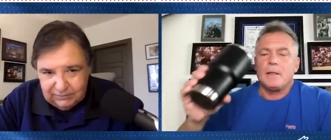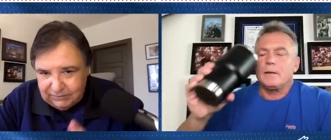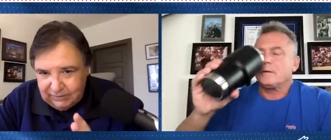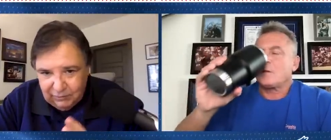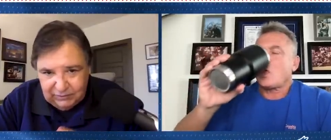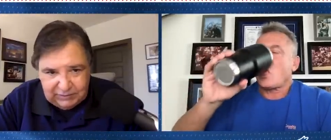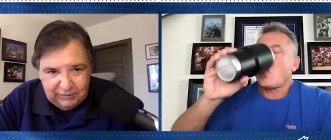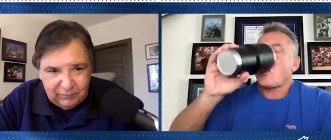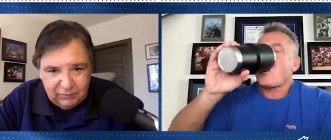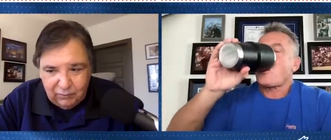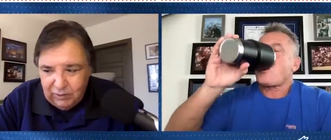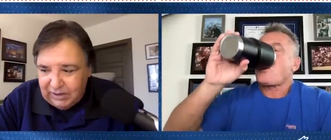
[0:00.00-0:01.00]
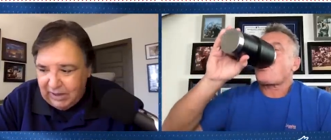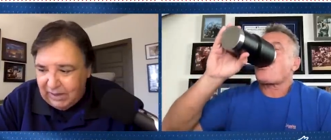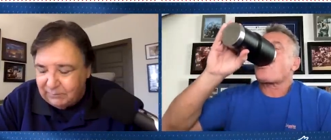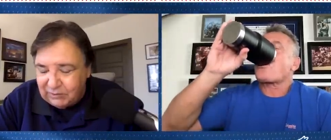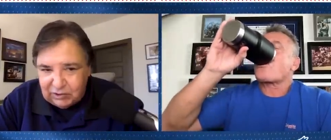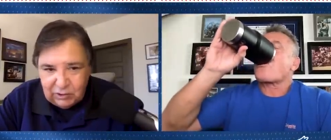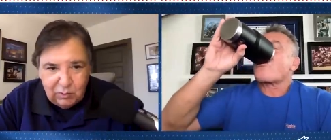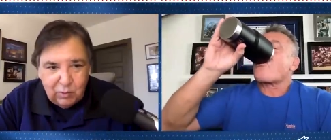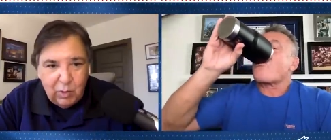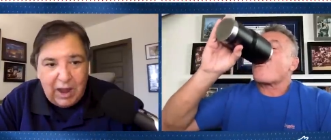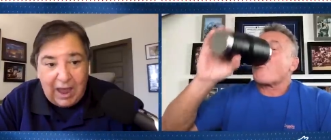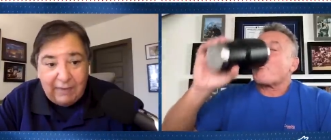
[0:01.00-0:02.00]
Speaker 1: series after three games. Do
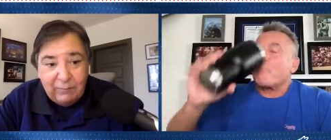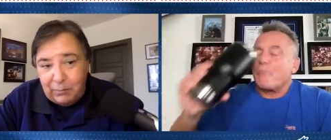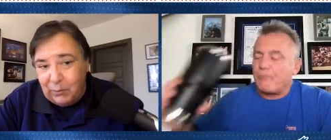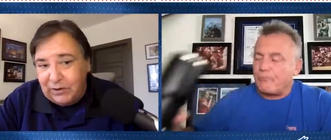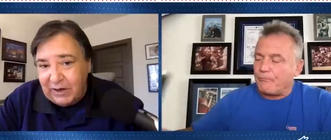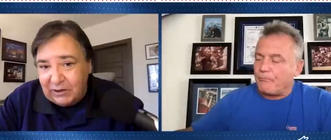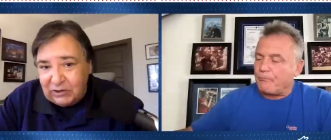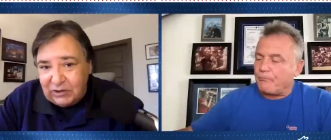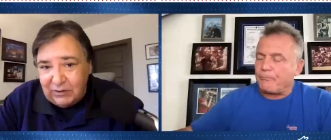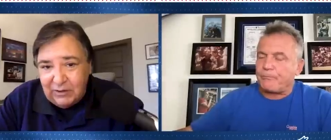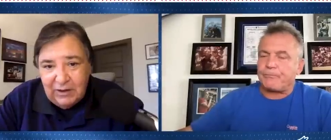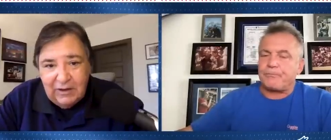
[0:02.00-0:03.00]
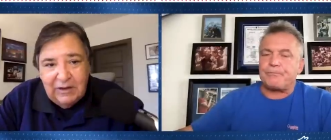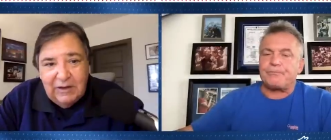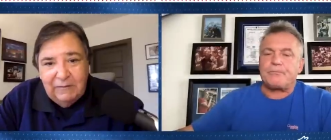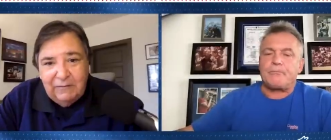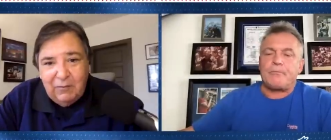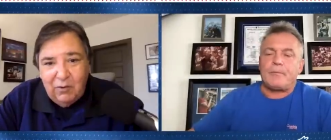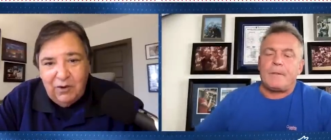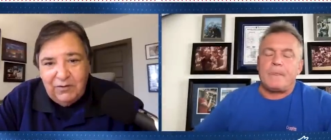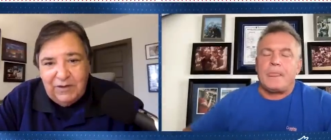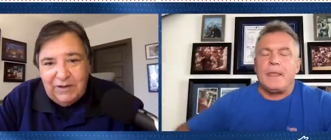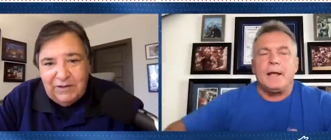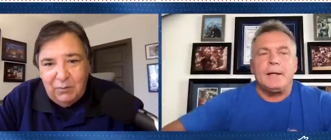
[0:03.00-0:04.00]
you have a prediction for
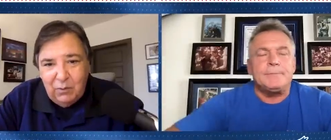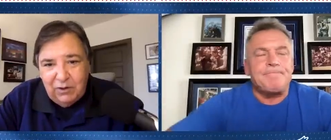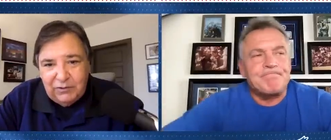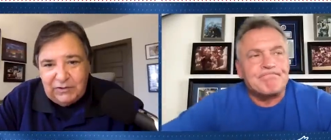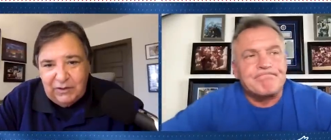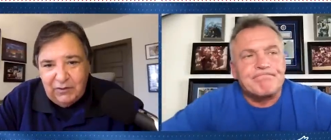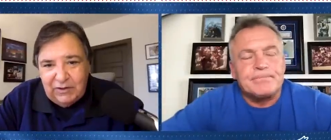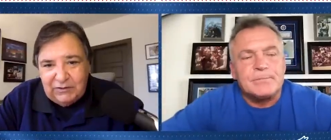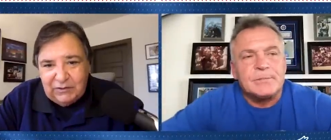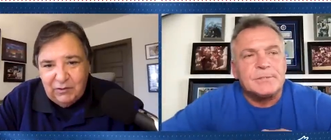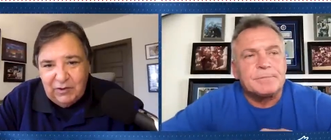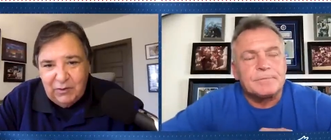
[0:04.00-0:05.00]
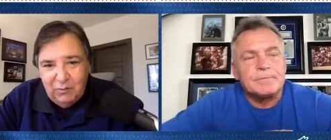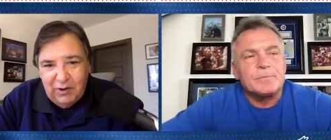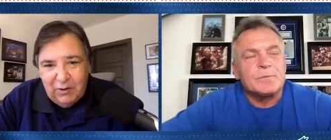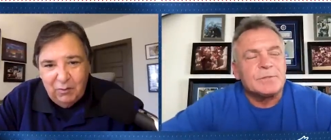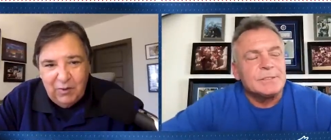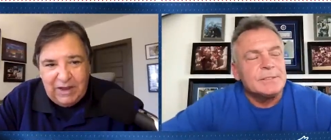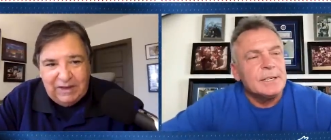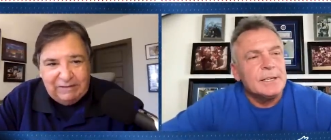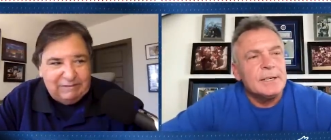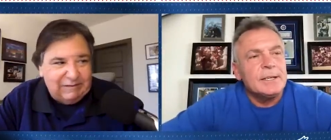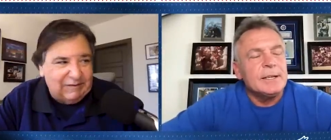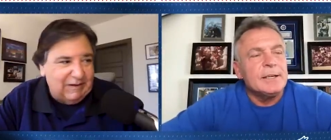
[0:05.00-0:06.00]
the World Series, or do you want to wait
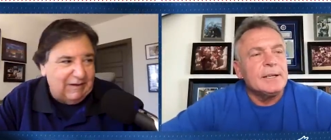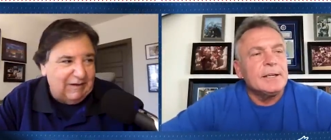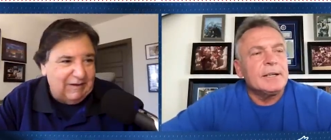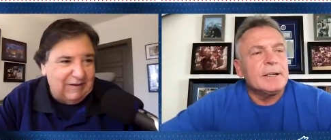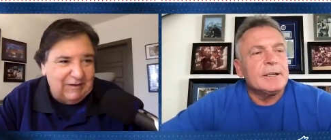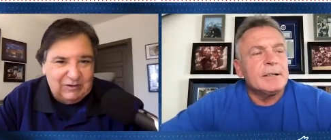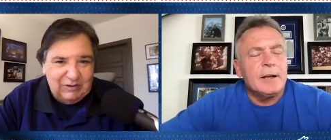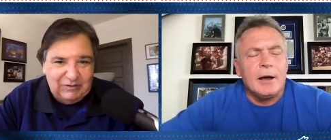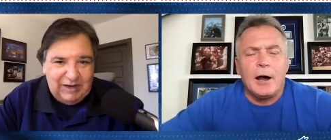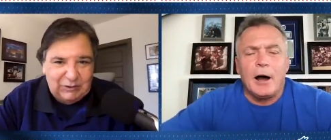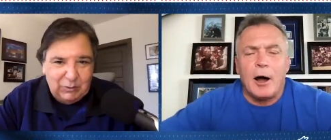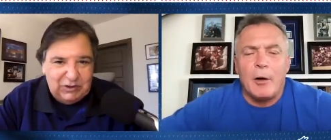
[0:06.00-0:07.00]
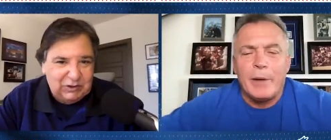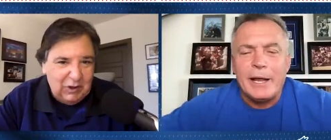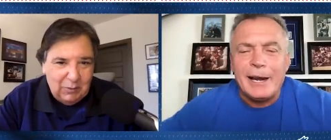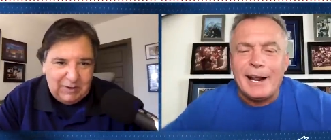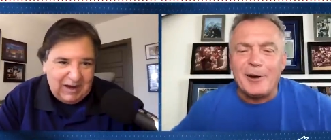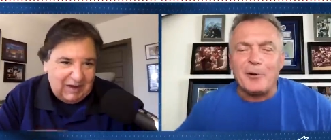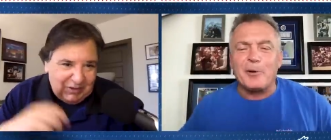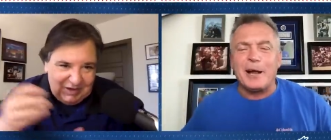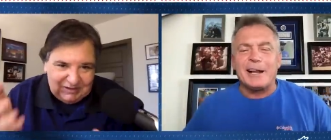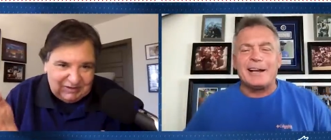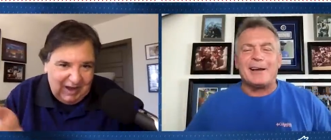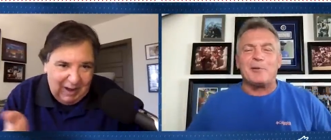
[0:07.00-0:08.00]
uh, until next oh, week's show? Man, but I, I
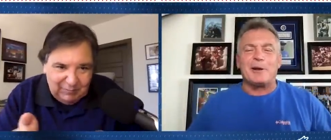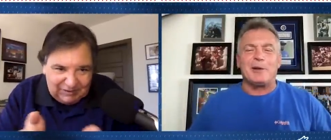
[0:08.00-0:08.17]
think it's time to